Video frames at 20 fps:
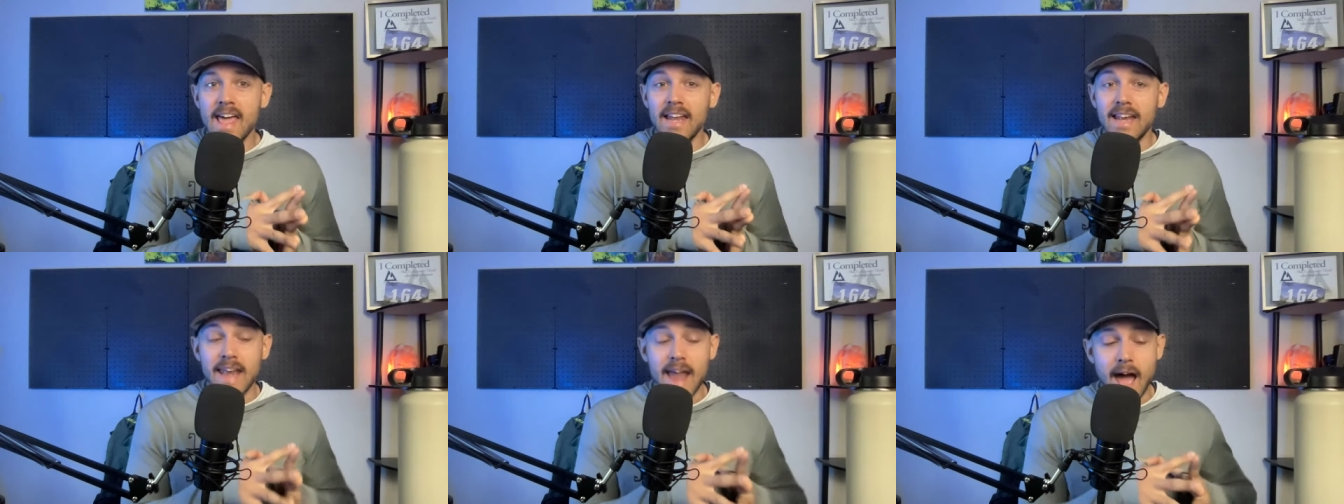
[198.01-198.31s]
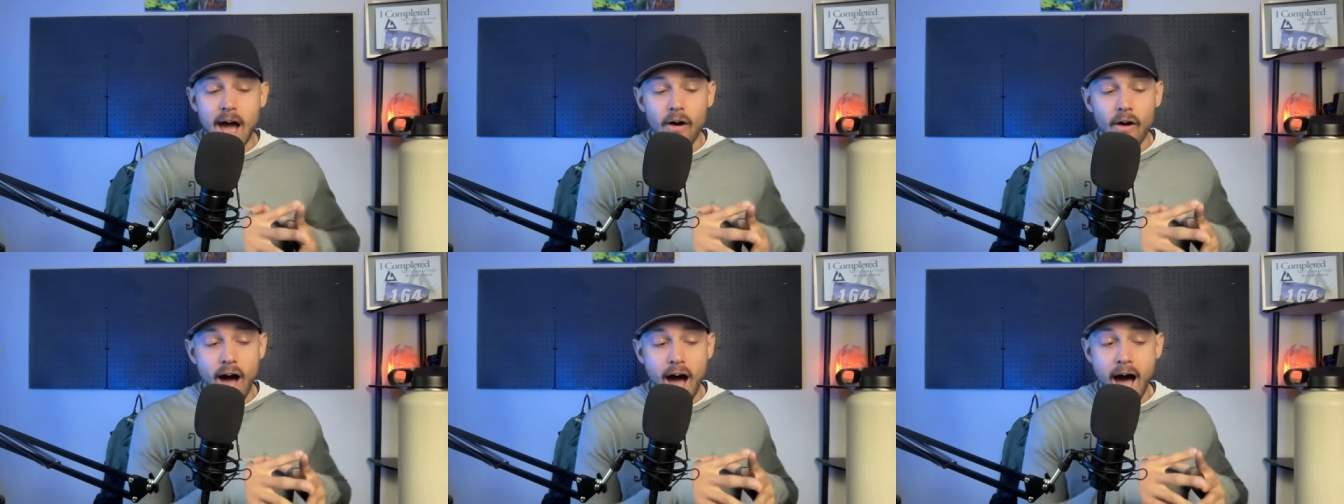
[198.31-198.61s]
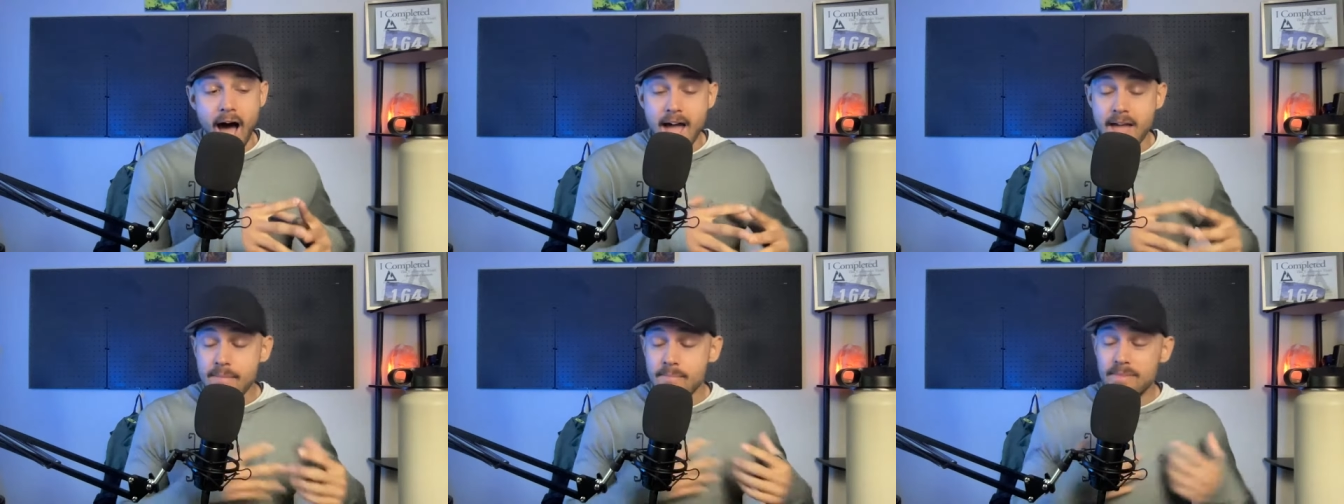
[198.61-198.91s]
Now
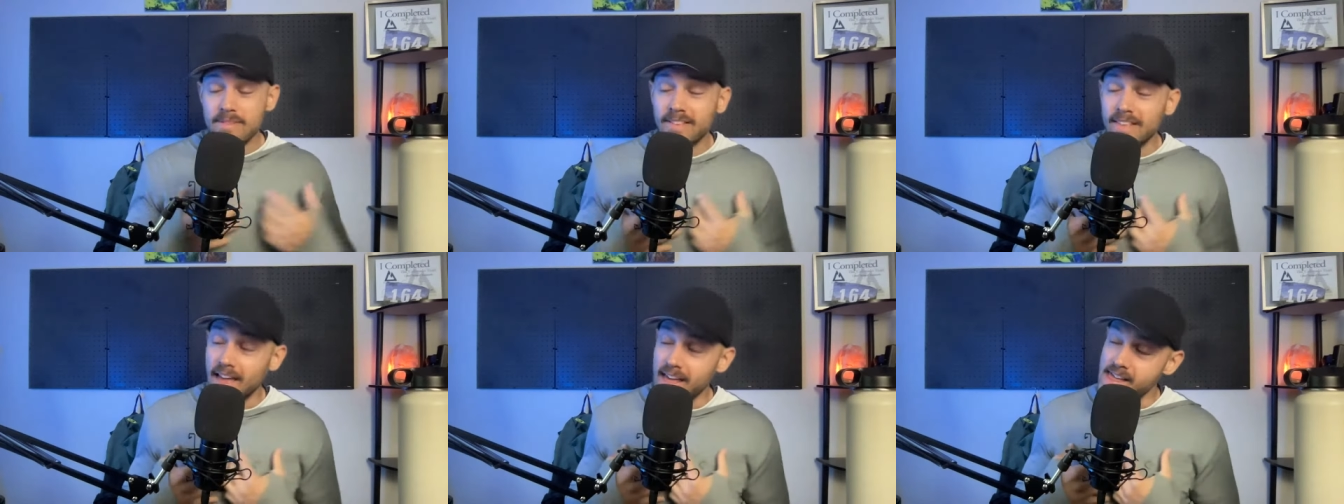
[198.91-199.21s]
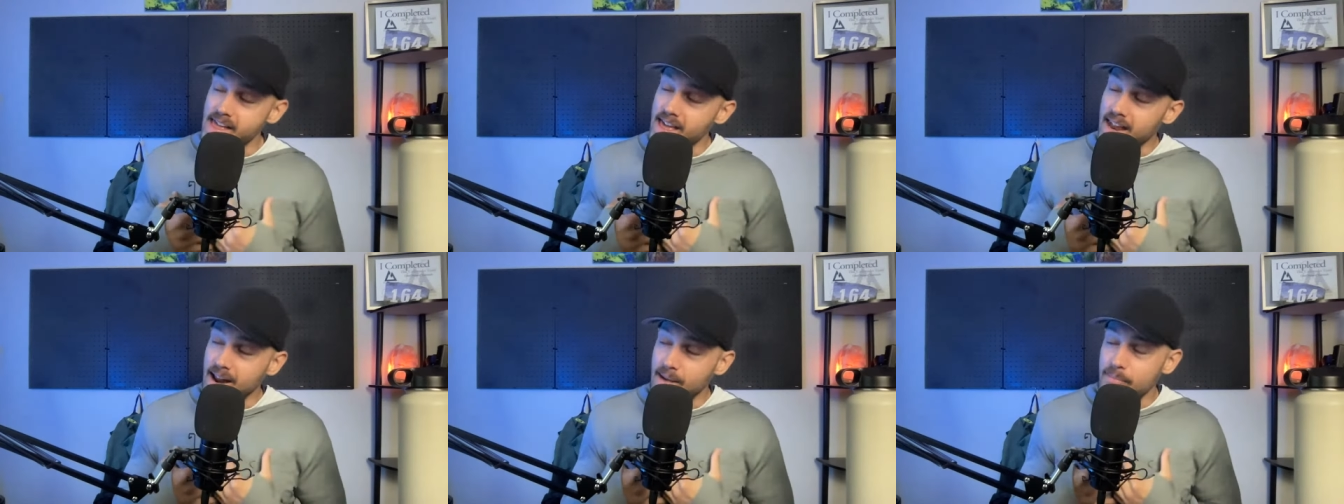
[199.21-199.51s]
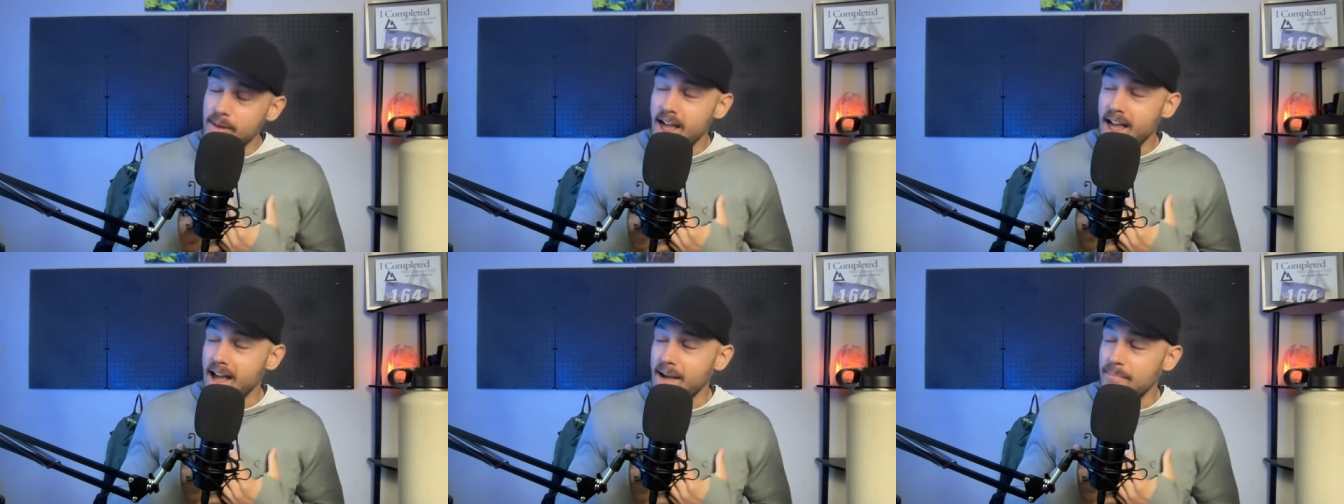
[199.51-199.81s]
I'm, and I'm
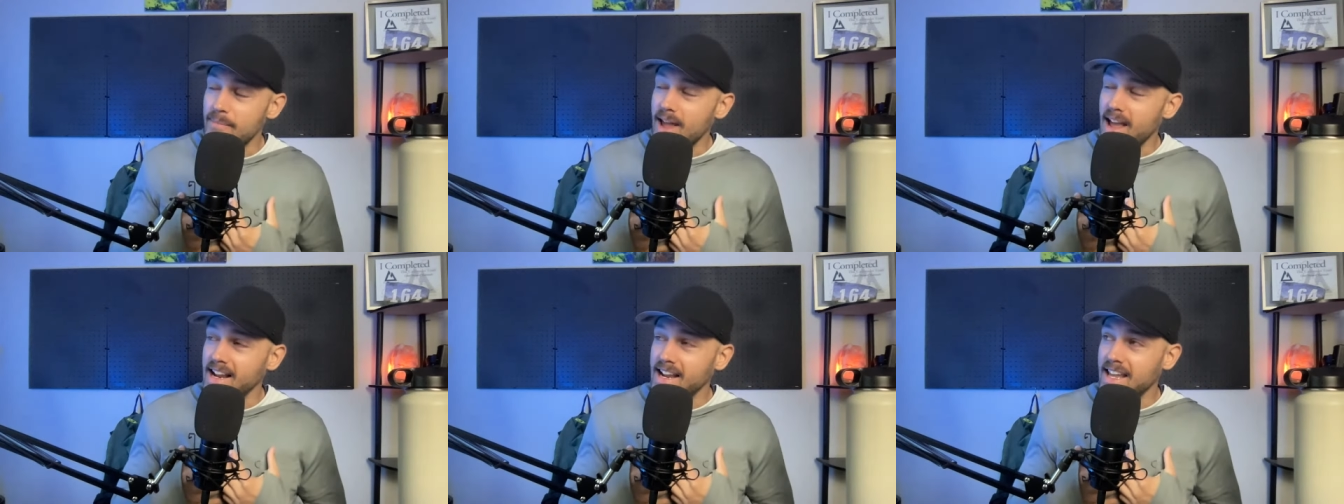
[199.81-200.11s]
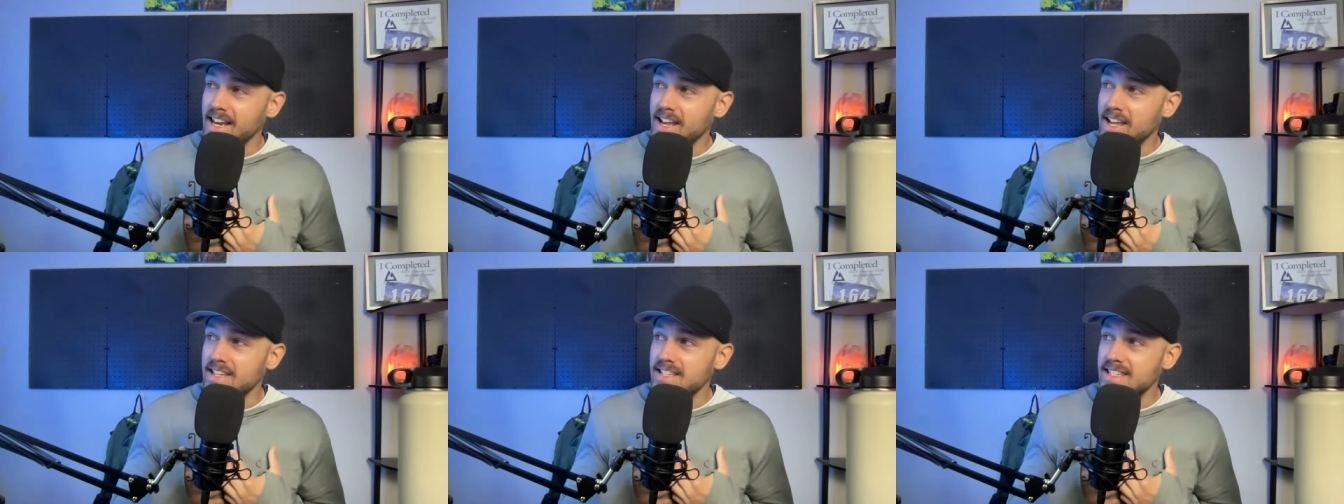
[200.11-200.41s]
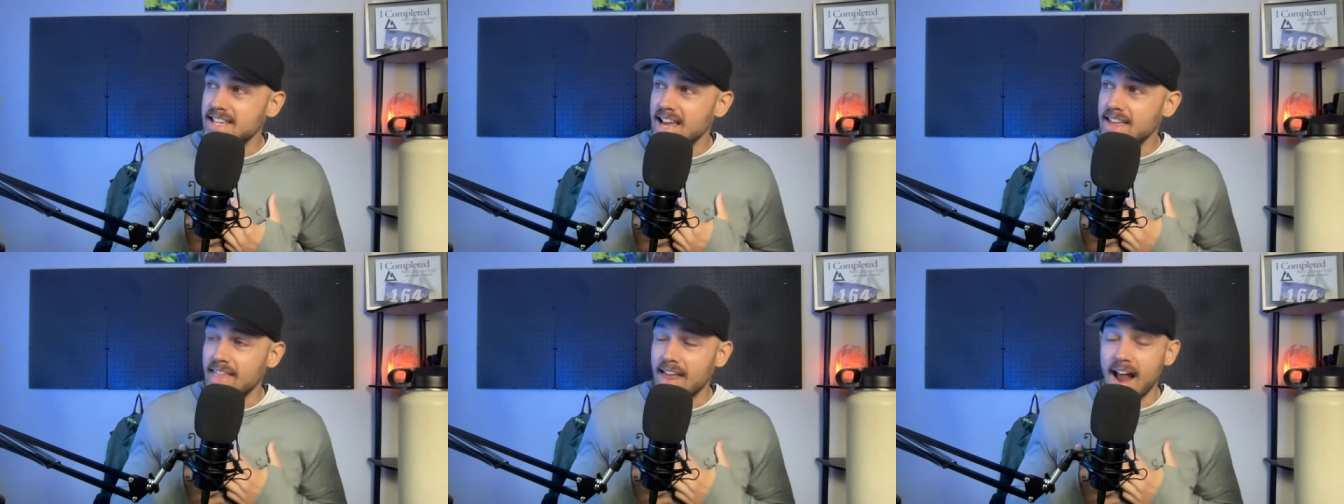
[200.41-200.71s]
not, I'm not going to
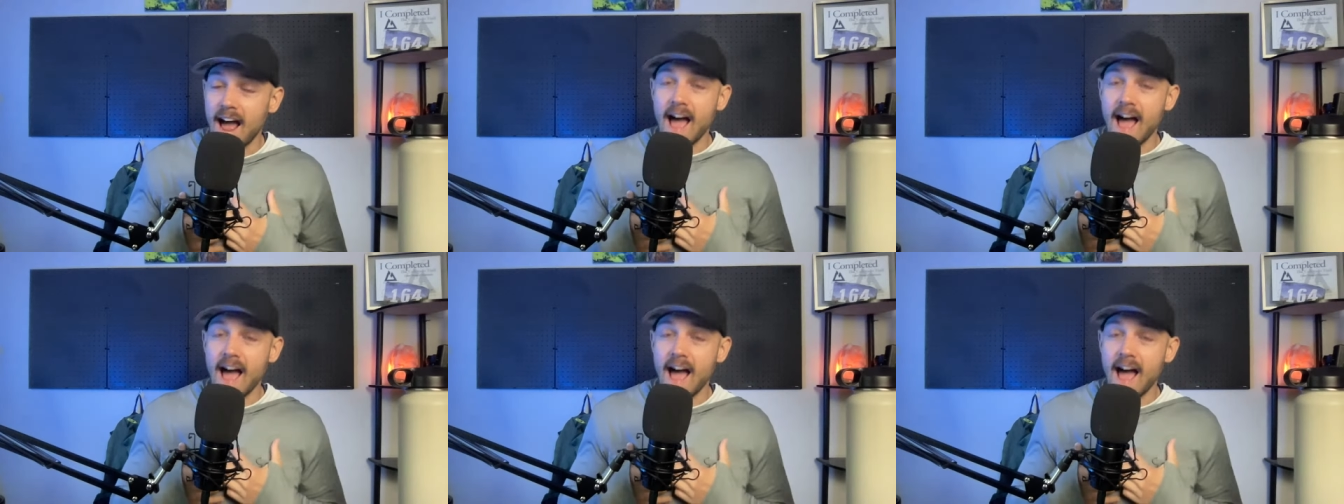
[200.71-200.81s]
say that